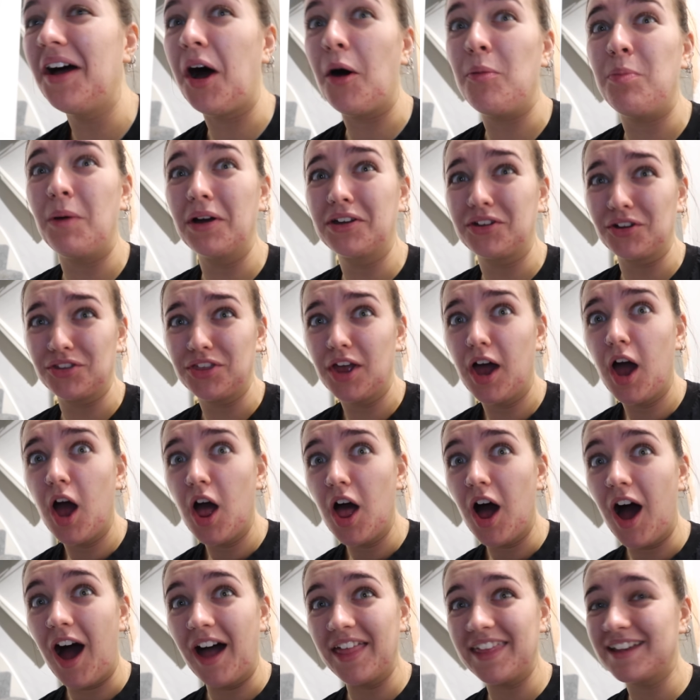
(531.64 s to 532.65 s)
Oh my god,
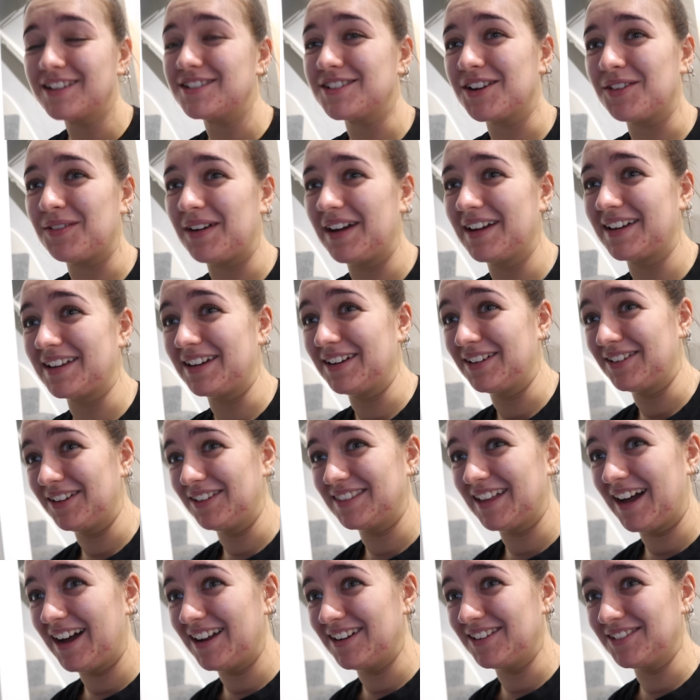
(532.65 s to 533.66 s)
there's no way I can
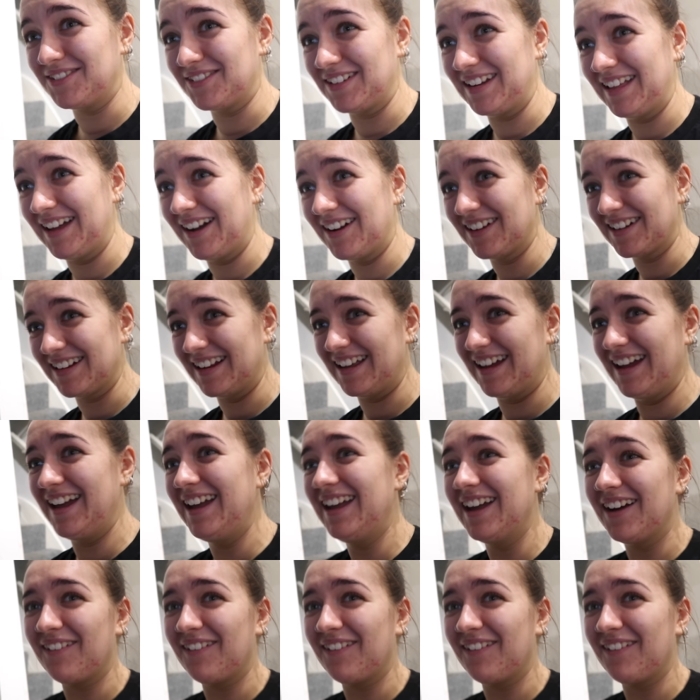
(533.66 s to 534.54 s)
include that, It's really ugly.